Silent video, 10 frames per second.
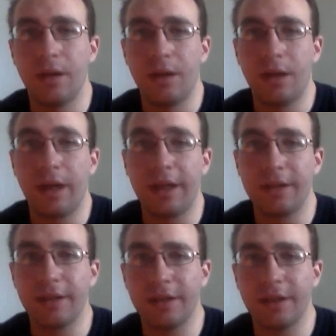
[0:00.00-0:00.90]
Hi,
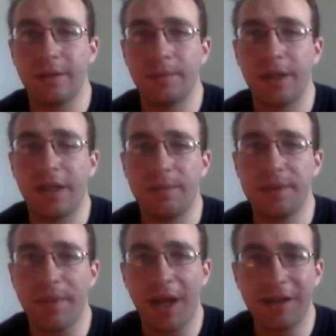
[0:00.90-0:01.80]
my name is
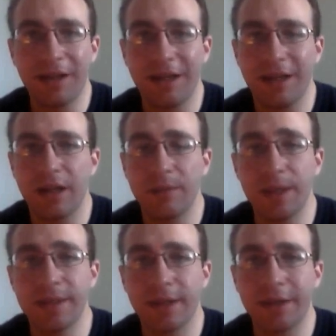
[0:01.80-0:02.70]
Matt, and I'm a
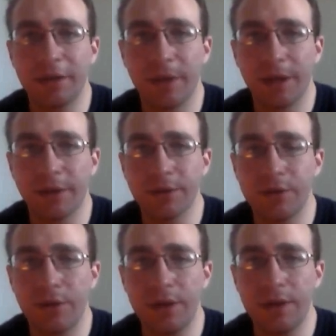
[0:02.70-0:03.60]
second-year medical
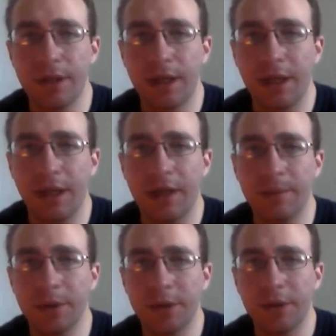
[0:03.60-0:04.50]
student, and I'm
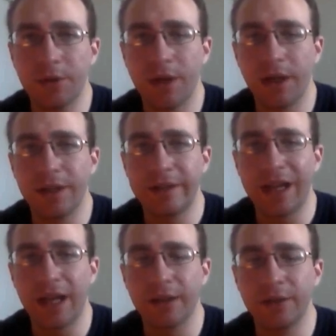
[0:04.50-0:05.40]
going to try and
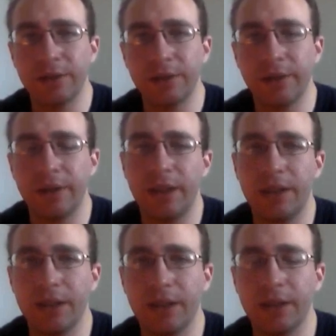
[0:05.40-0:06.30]
tackle
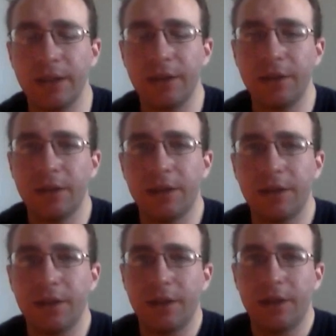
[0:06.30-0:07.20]
the
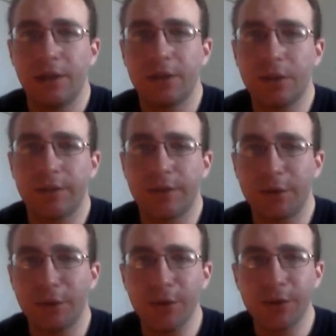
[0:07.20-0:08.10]
sort of
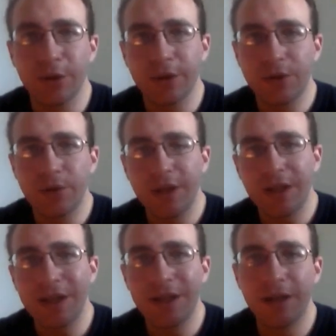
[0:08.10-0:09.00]

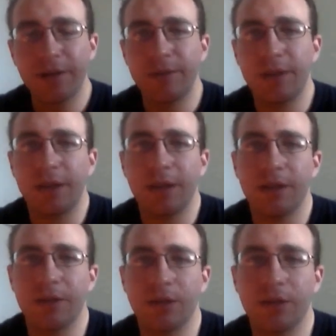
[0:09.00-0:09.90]
neurocircuitry of the
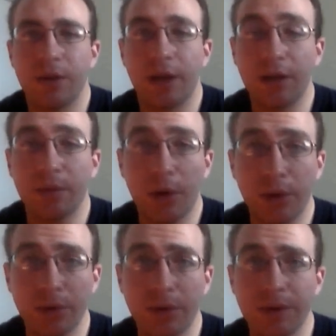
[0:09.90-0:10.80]
striatal motor
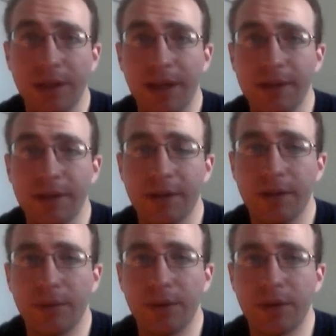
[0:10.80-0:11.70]
cortex,
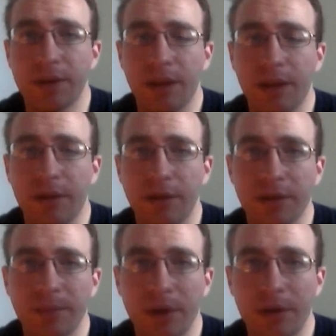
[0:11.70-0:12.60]
which is a large
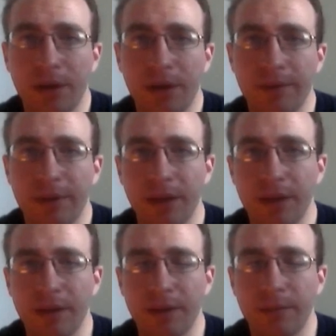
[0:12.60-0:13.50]
component of
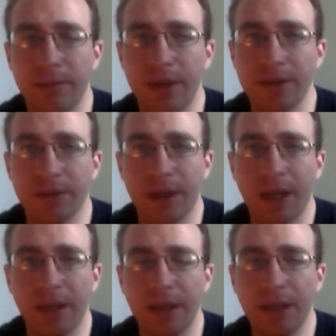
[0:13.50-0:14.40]
the basal
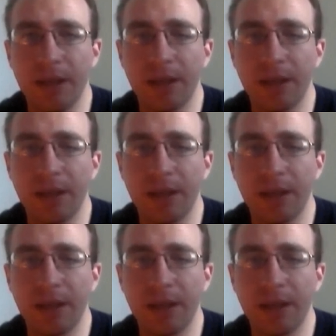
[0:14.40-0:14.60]
ganglia.